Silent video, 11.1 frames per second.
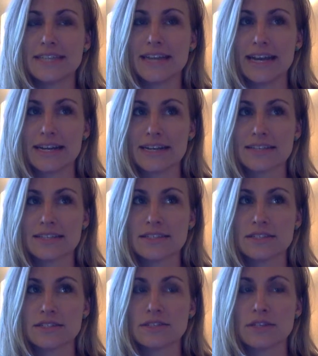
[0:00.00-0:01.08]
texts,
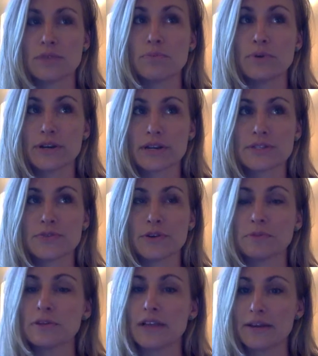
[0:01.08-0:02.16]
so books
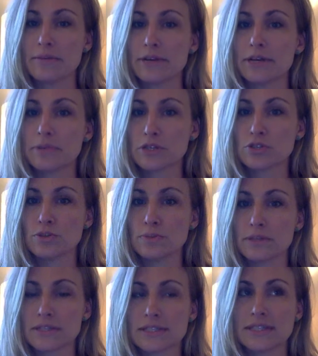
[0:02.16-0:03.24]
from the library, picture
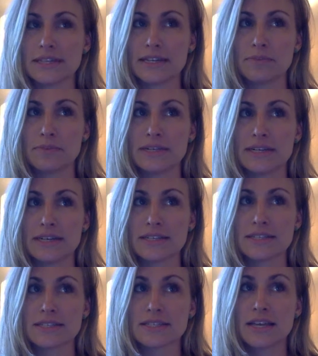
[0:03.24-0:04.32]
books, and
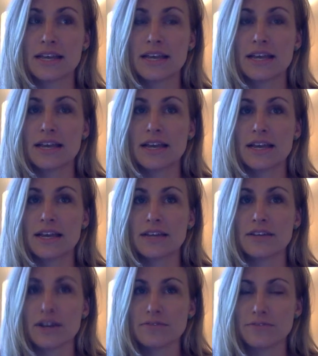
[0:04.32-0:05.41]
because
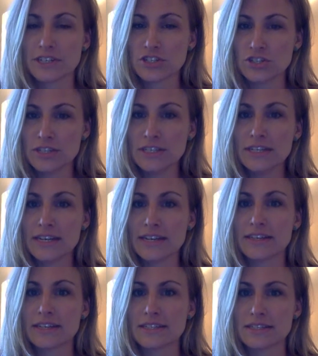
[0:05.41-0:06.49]
nonfiction I
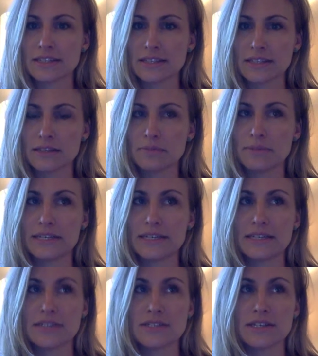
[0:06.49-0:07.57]
think is a little bit
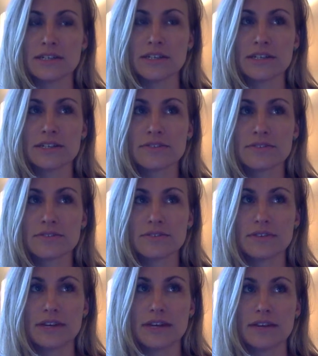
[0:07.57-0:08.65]
easier
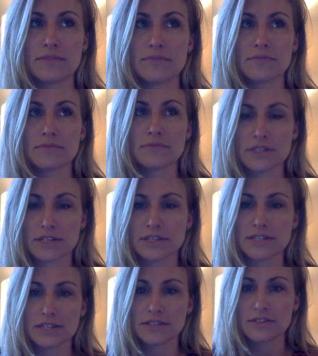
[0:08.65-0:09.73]
to conduct